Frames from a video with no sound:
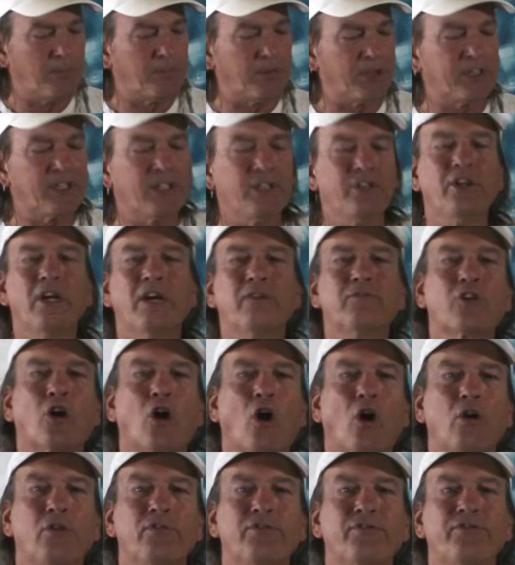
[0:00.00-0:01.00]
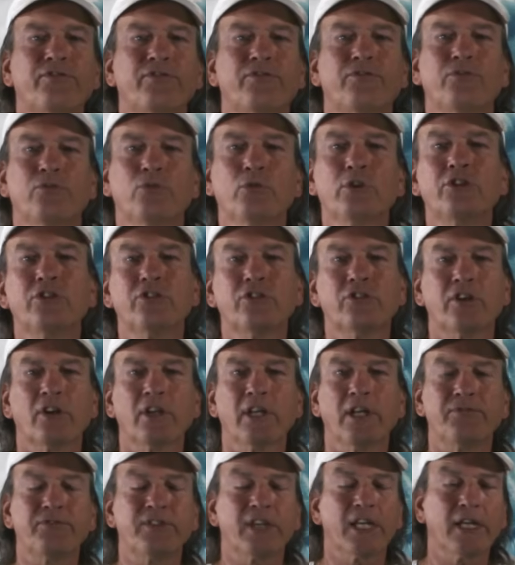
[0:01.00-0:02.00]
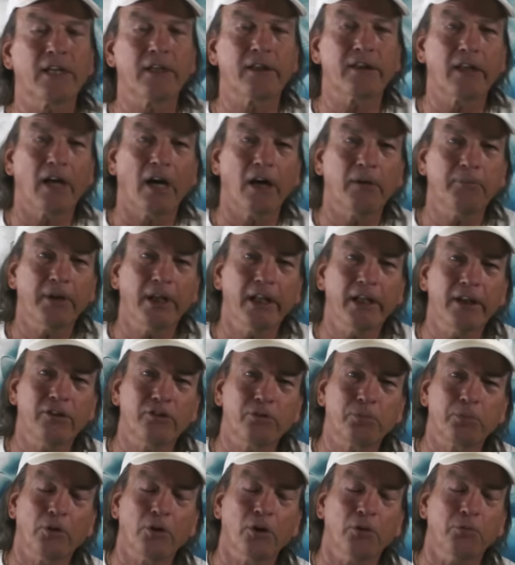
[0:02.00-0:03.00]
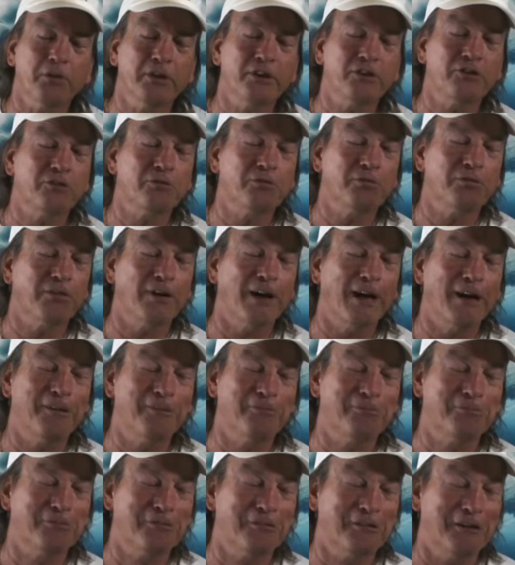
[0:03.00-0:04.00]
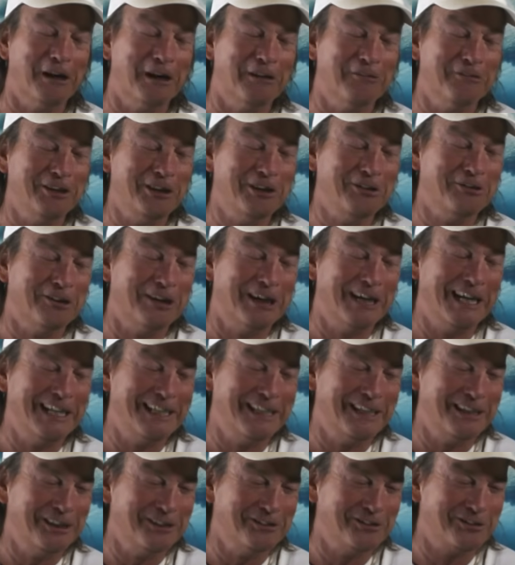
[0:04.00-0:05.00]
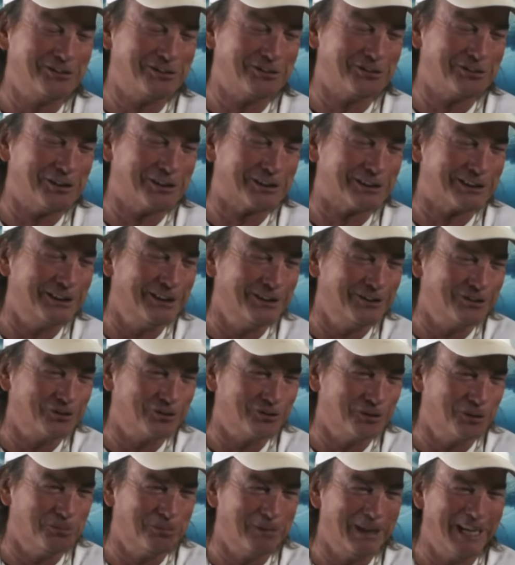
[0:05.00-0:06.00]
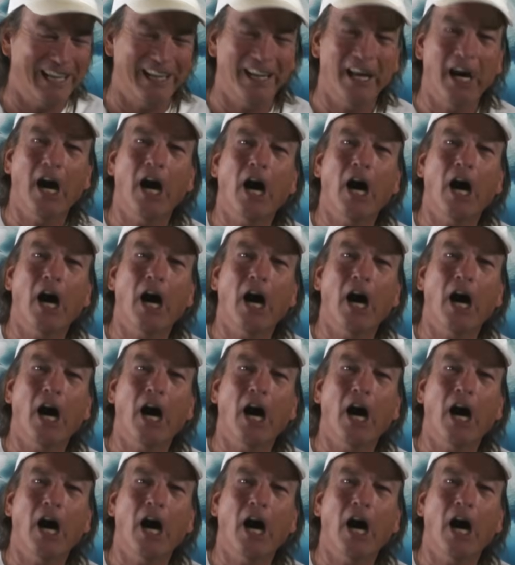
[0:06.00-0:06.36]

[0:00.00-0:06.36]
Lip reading: But then you have golf, which is a left-handed dominated sport, which is probably why I suck at it so bad.